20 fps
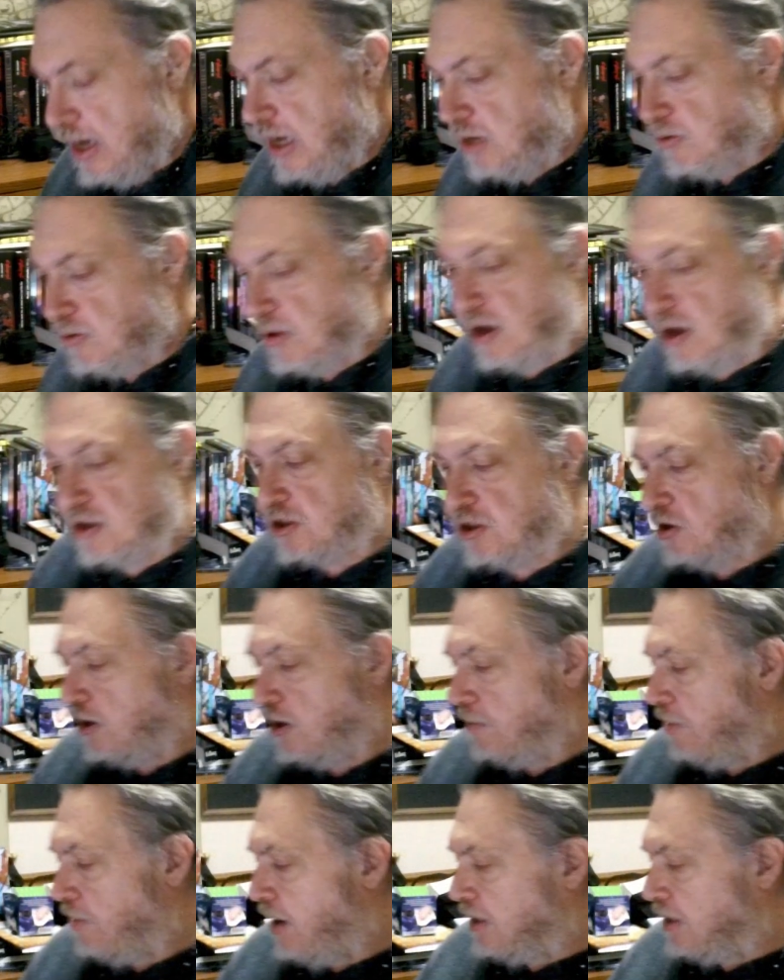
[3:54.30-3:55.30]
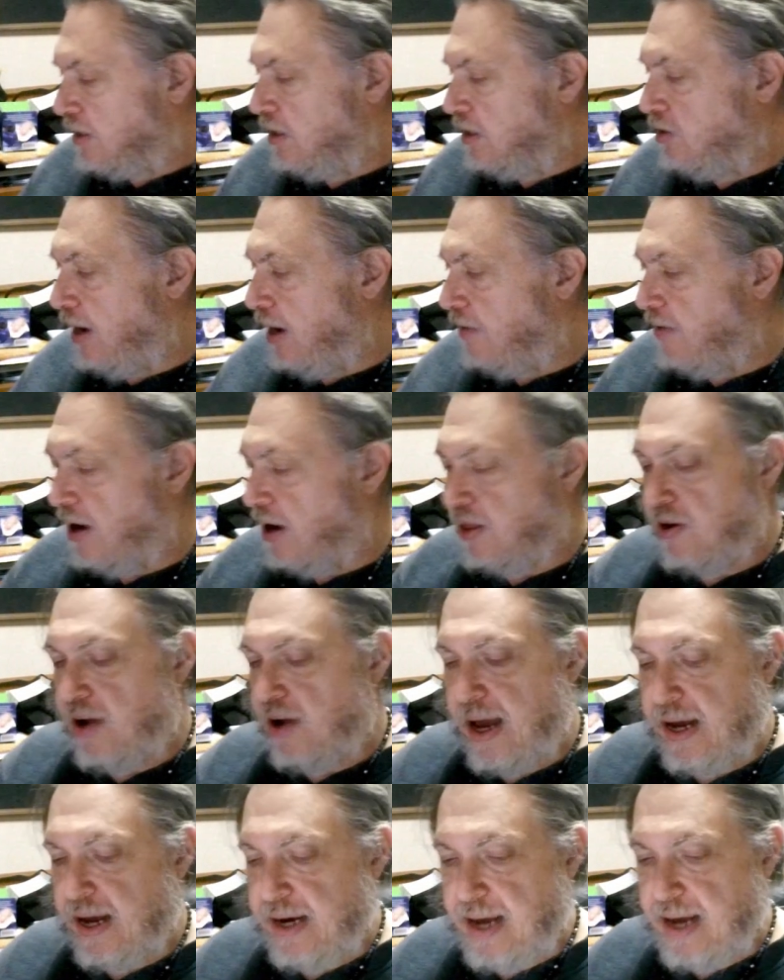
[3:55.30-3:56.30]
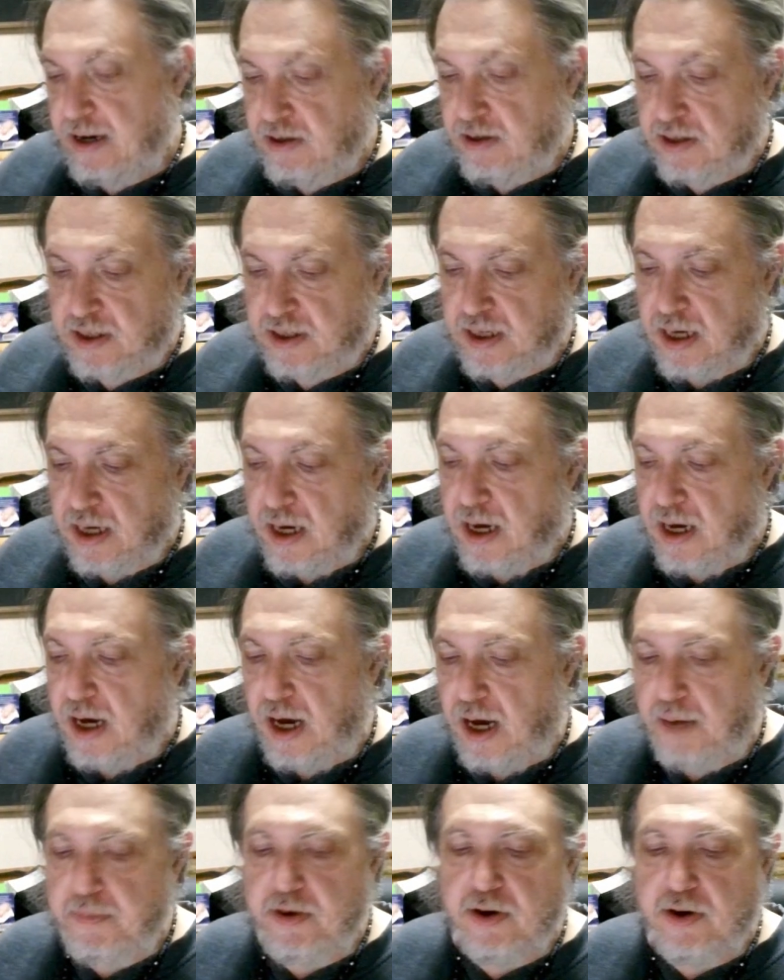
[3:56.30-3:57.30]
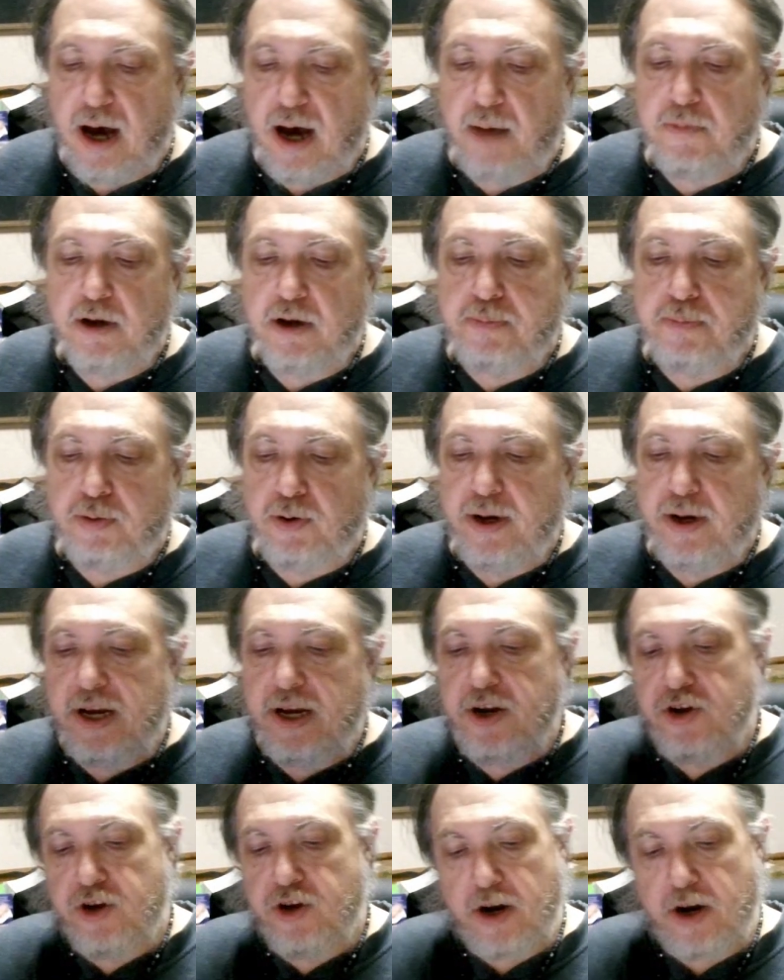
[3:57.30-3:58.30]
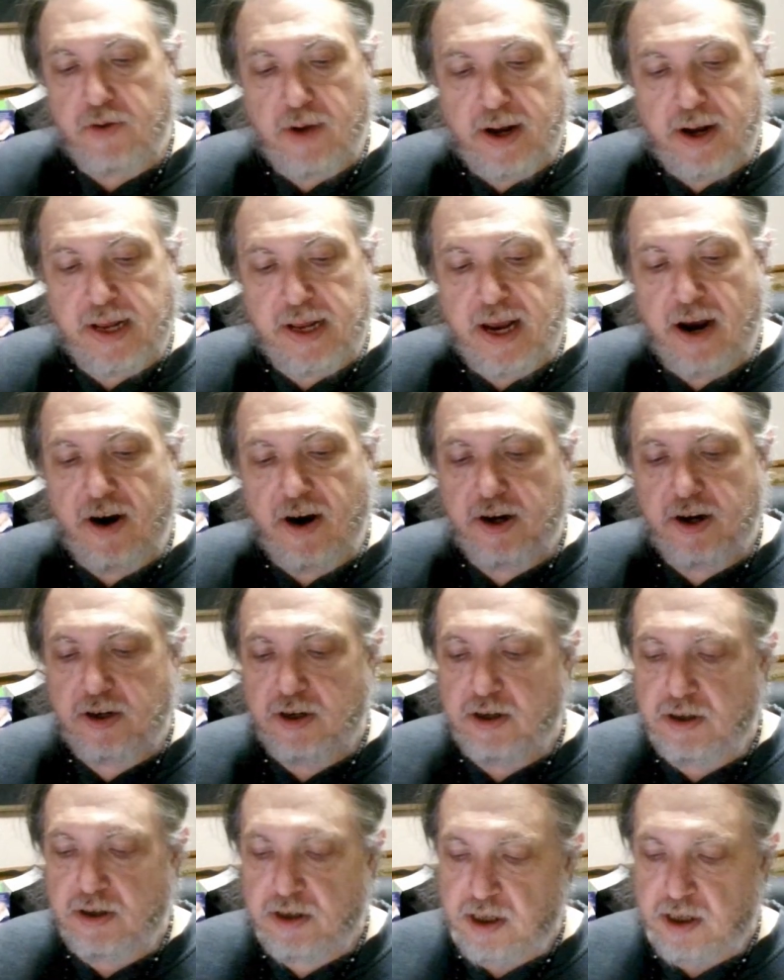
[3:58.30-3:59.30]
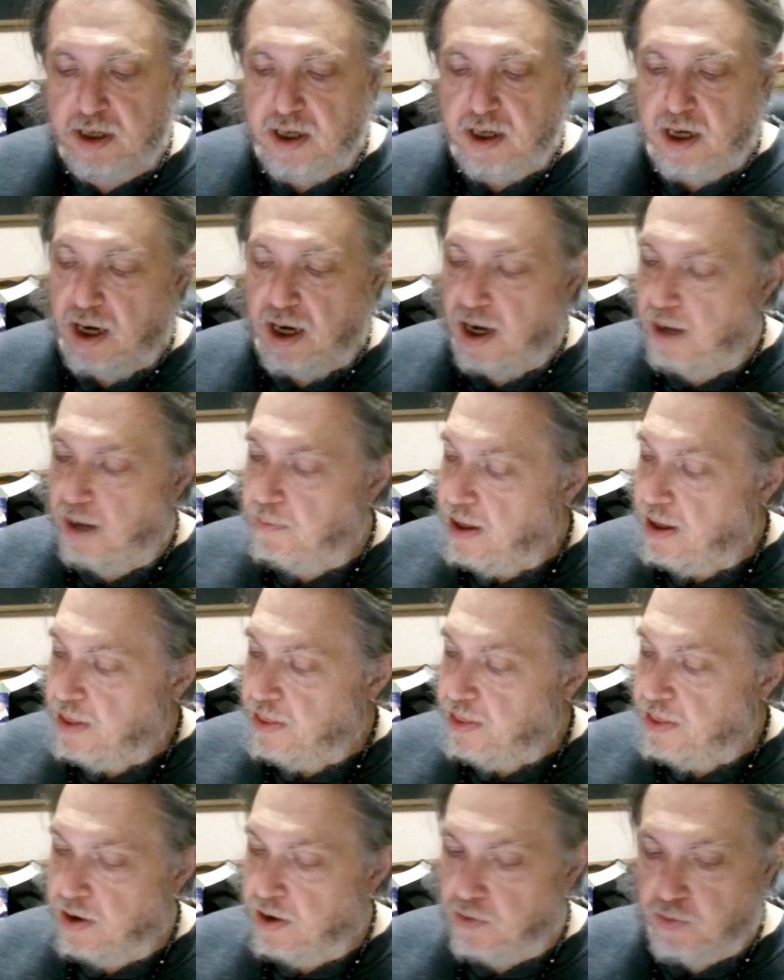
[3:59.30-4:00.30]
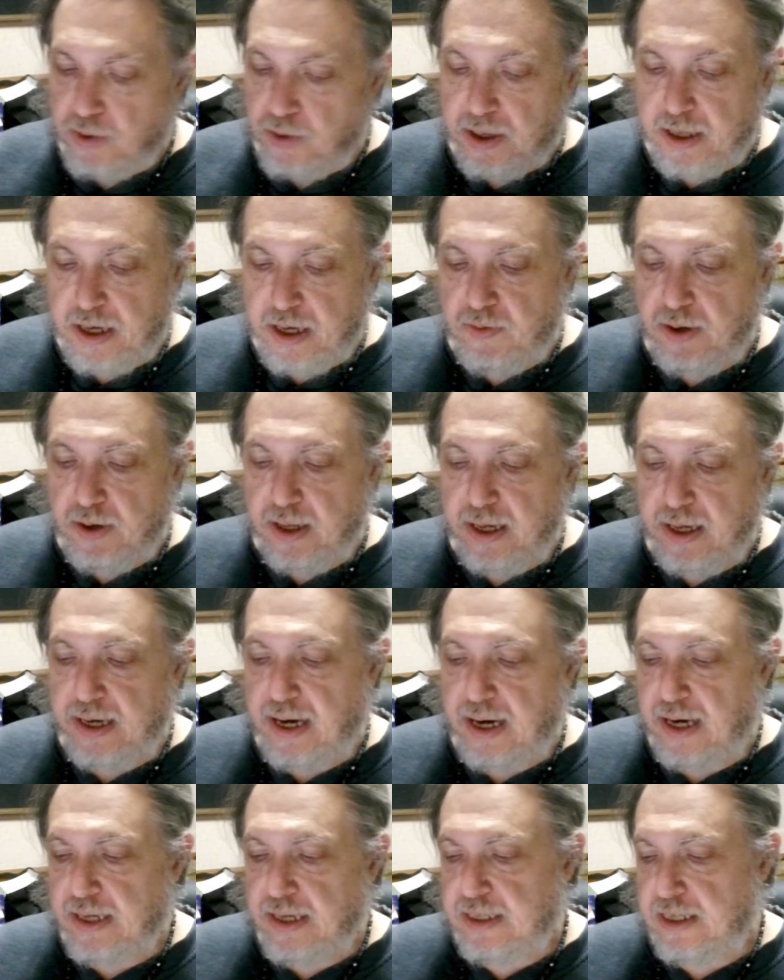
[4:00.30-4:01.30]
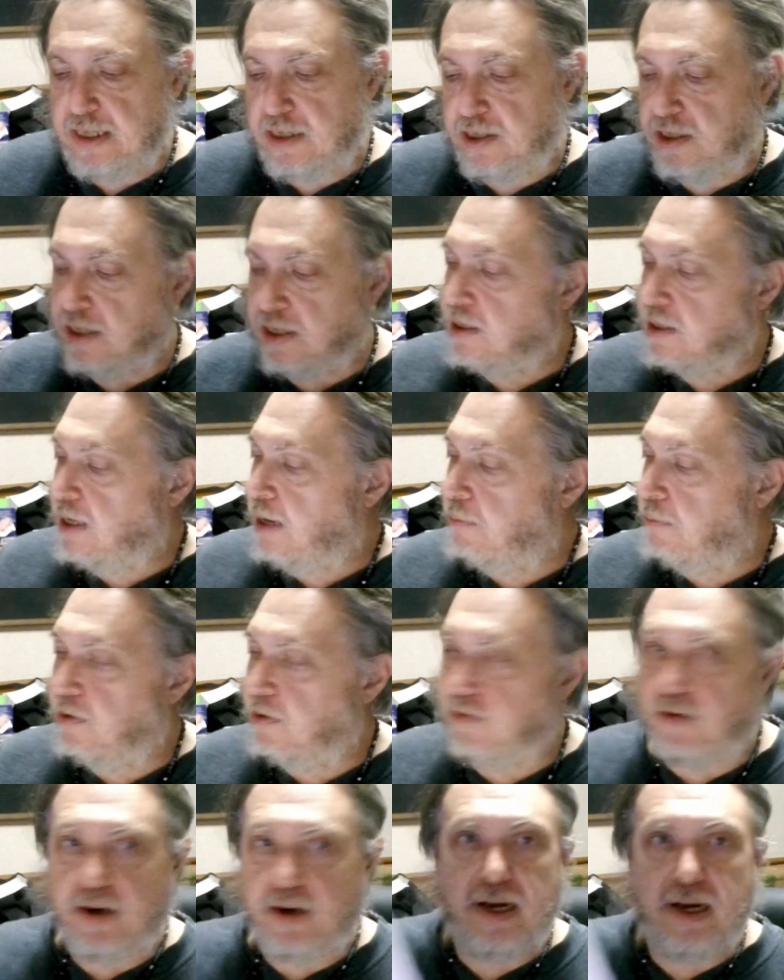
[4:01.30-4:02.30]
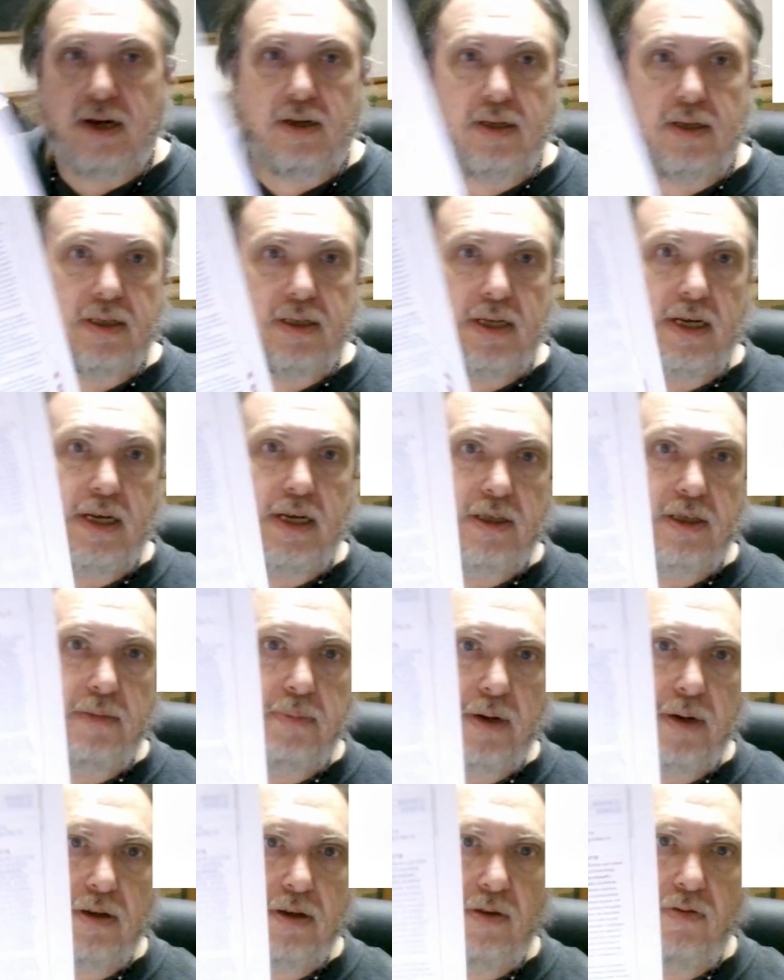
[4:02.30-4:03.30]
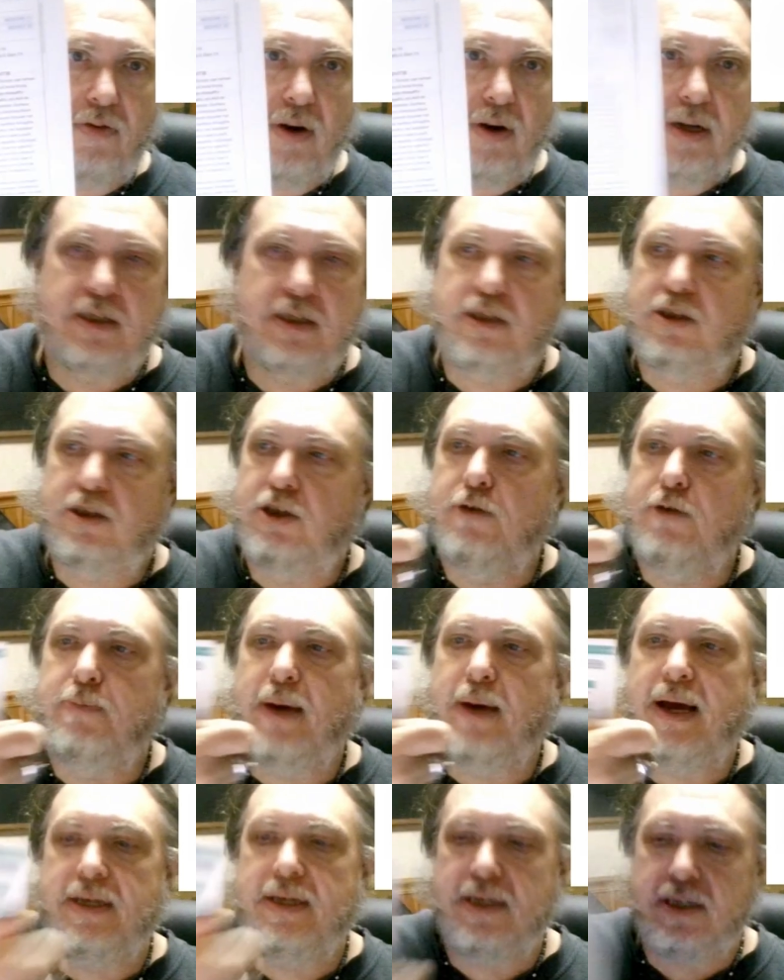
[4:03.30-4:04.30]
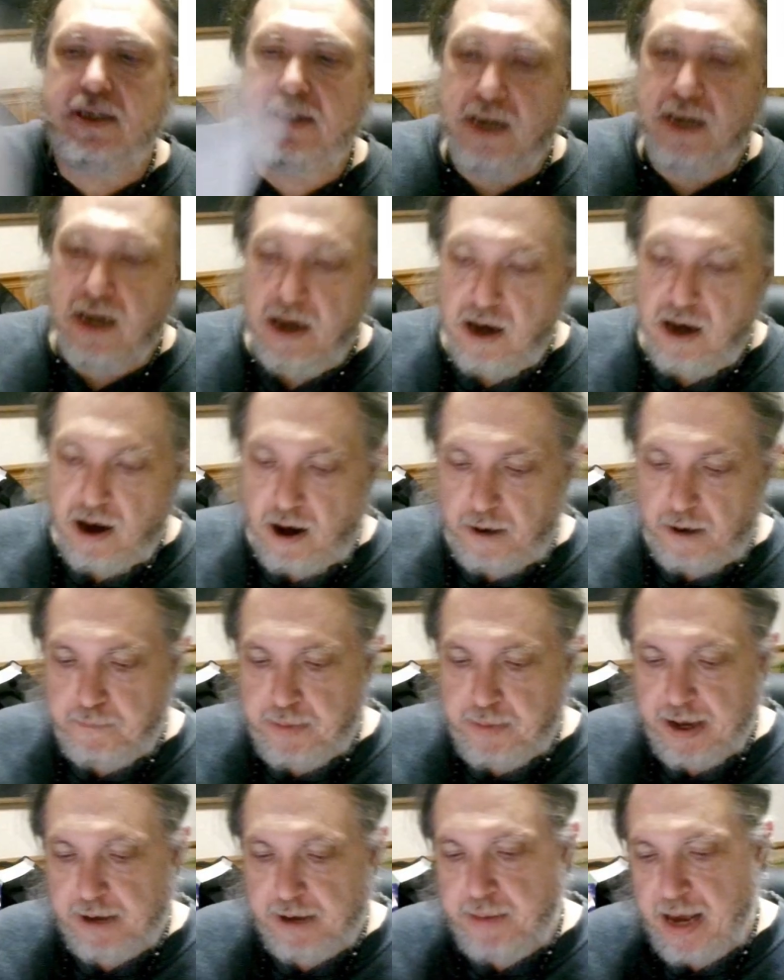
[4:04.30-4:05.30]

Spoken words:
with all starter boxes, you have other handouts. You come with pre-generated characters. They're really, really nice. Here's an example of one here. You can see here's a picture of one. It's 2 pages on big